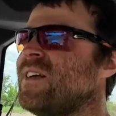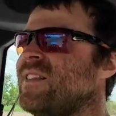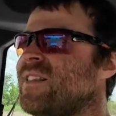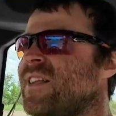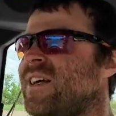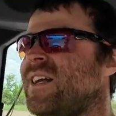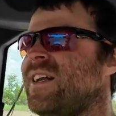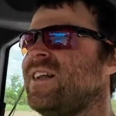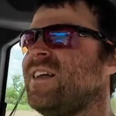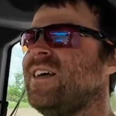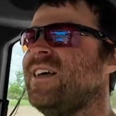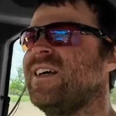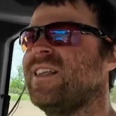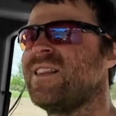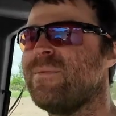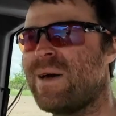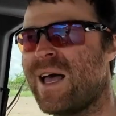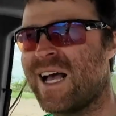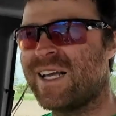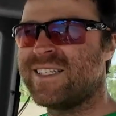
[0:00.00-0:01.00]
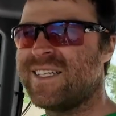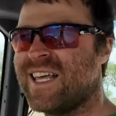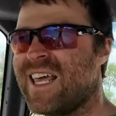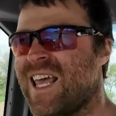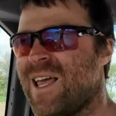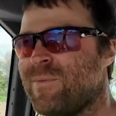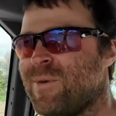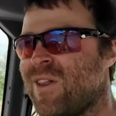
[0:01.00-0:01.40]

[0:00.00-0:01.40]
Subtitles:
Then the Massey came